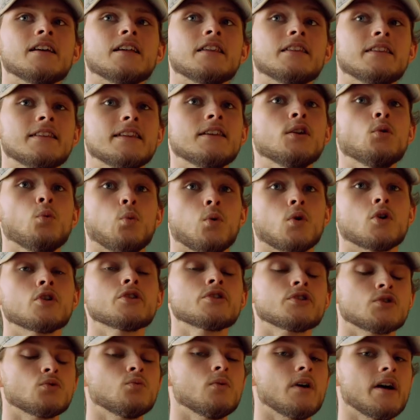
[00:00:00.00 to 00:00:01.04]
the
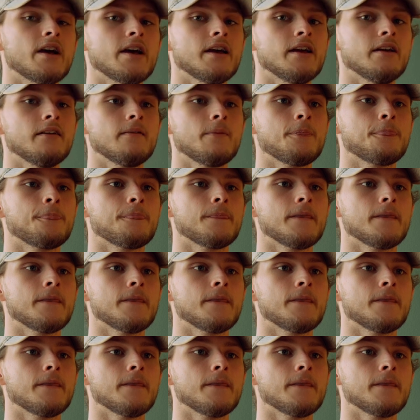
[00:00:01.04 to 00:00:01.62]
worst way,